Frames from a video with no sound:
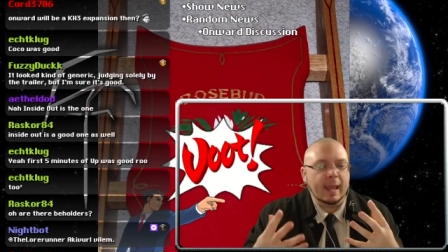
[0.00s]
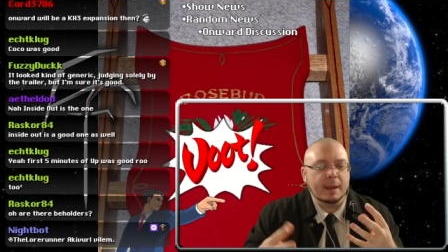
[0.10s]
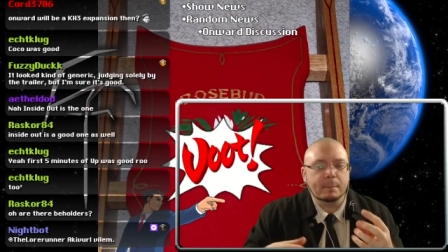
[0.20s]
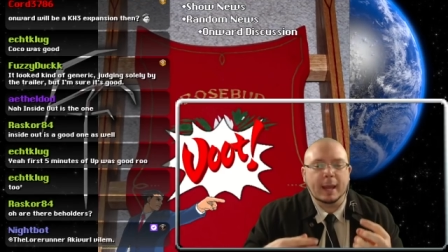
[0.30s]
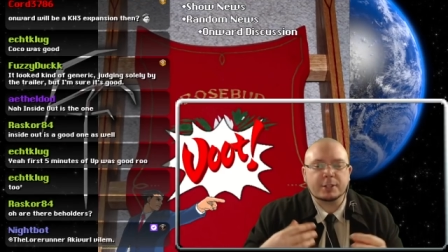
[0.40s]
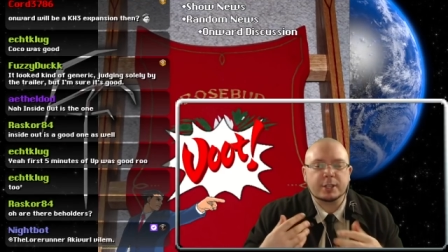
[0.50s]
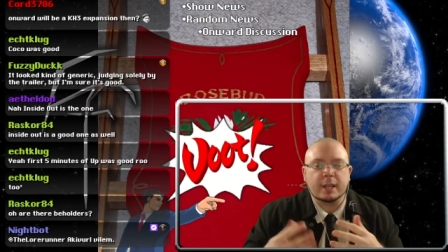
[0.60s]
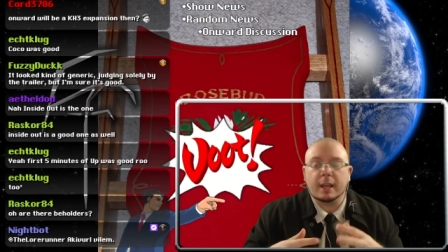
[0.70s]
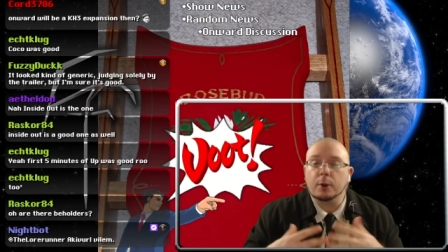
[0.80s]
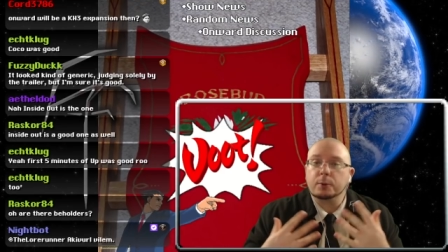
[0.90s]
And
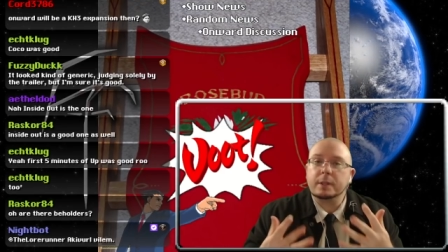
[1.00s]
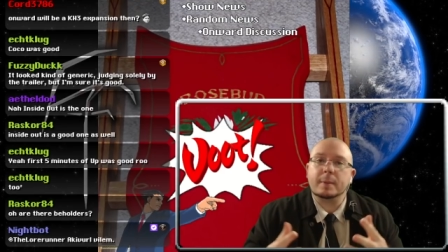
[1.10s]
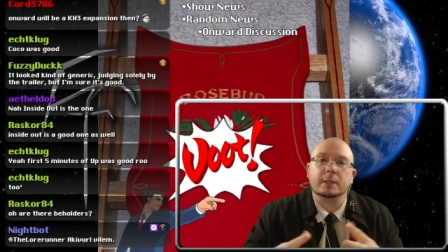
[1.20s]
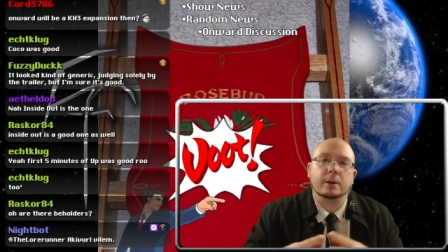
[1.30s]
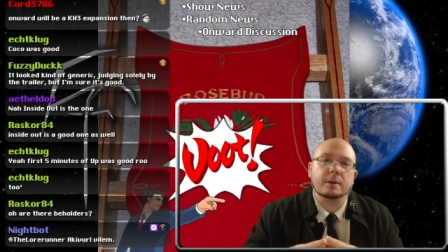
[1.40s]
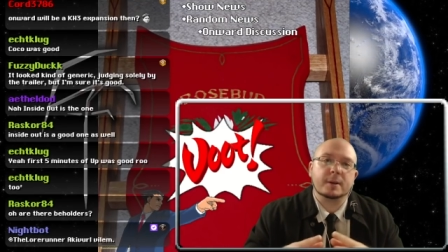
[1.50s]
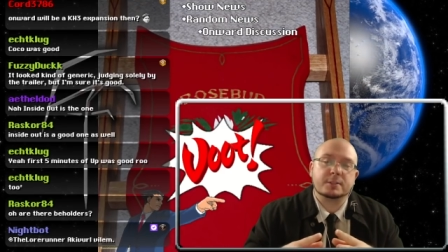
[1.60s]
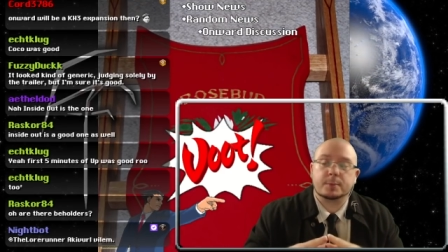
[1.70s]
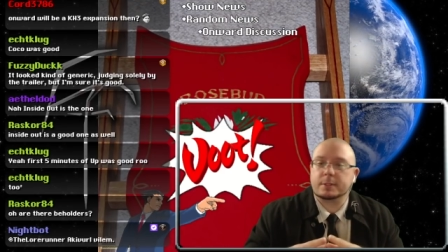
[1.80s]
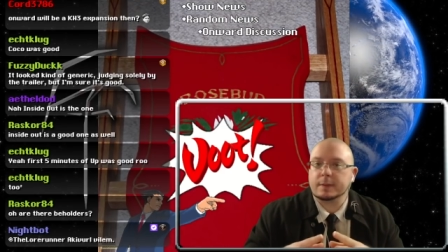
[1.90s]
magic can only be learned by
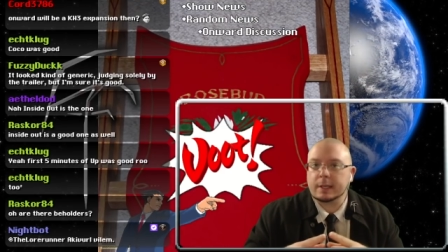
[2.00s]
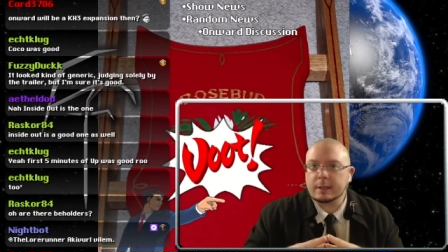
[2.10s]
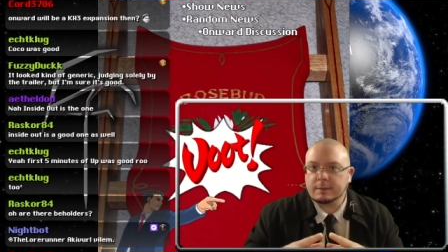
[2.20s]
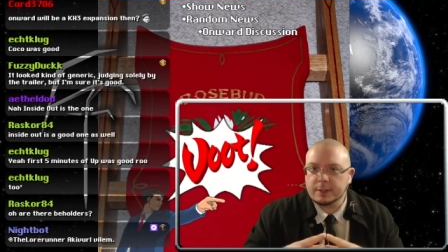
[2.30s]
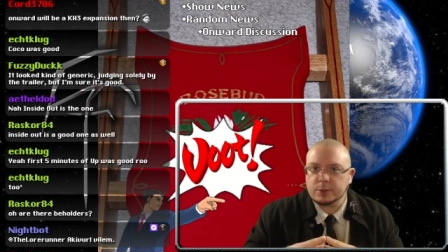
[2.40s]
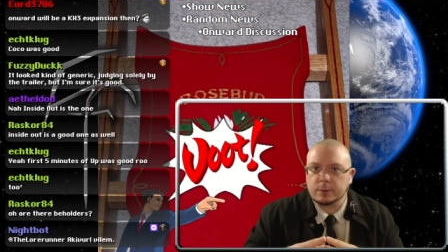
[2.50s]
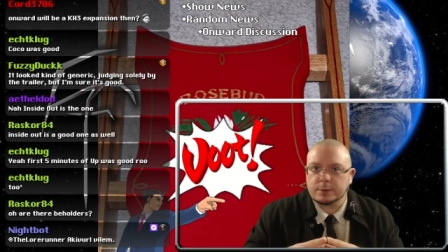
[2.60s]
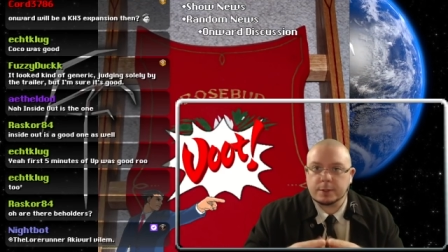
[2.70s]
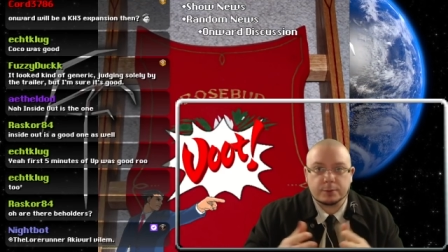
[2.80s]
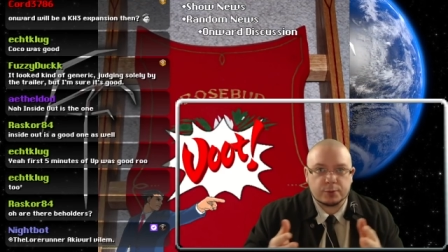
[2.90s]
specific
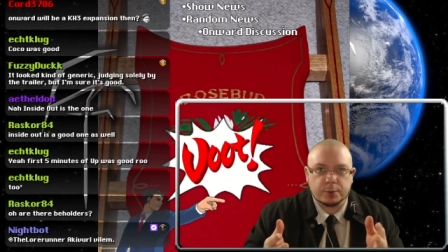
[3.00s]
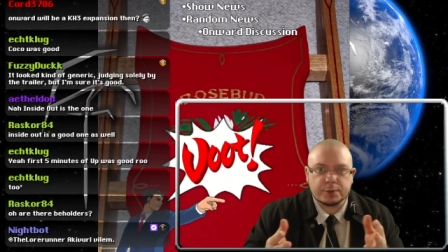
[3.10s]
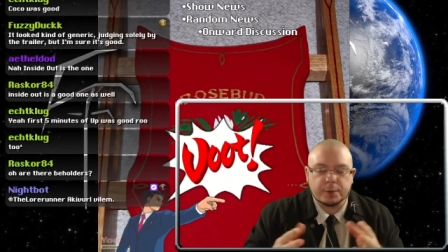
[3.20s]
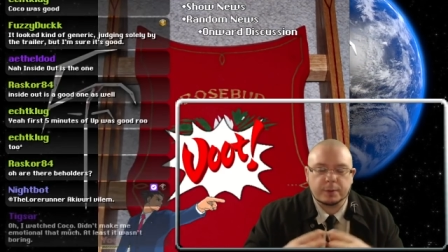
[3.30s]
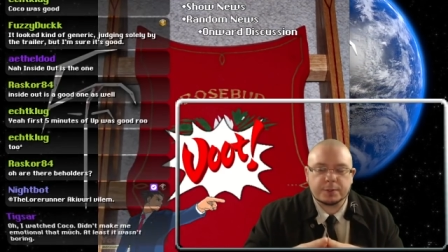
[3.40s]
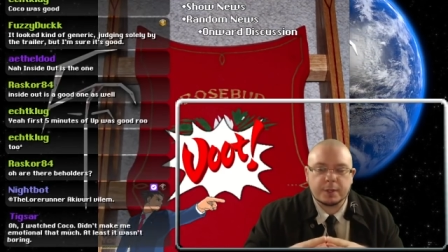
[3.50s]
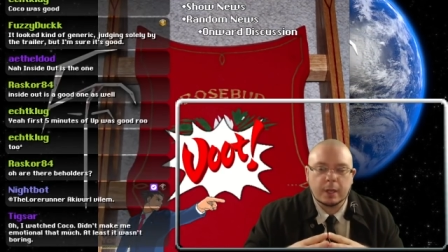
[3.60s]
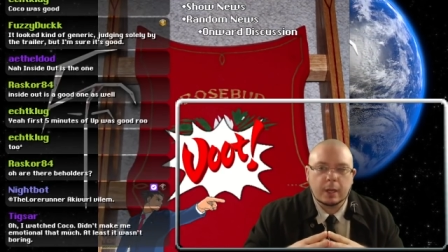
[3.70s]
individuals, you know, sorcerers